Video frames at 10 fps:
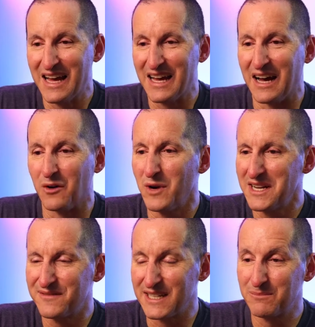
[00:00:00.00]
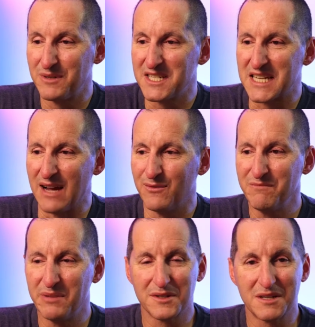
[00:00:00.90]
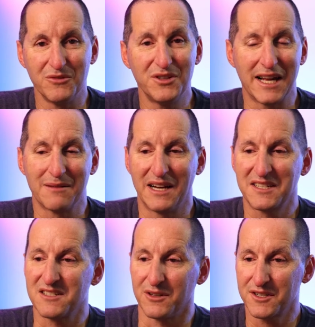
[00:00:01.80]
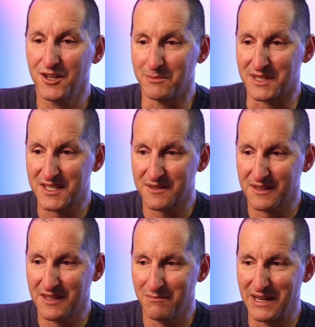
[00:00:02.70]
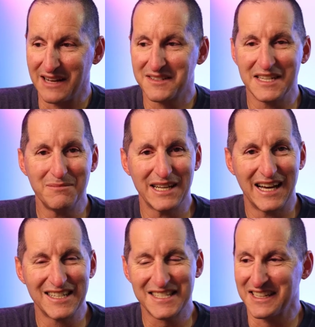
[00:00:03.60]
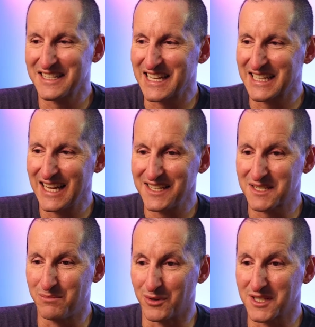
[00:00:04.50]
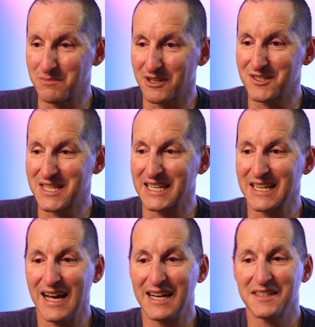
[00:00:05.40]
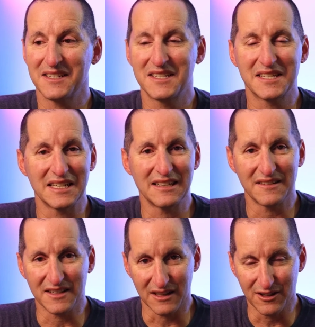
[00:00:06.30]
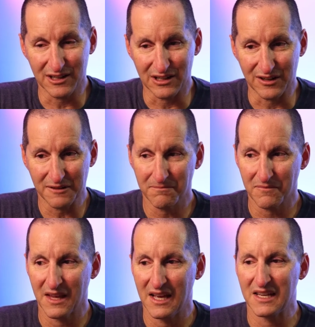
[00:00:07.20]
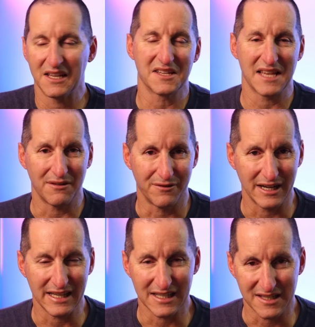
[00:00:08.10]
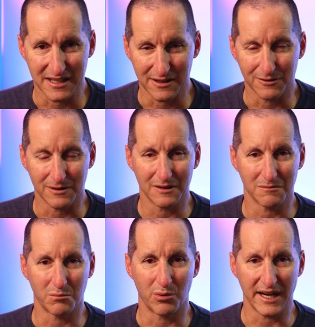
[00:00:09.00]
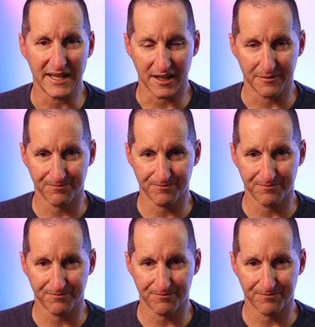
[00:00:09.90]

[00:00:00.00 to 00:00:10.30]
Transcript: Uh, we're developers and we've built some new databases on Autonomous, but our DBAs tell us they can't support us because they can't see the alert log. Is that really a deal breaker?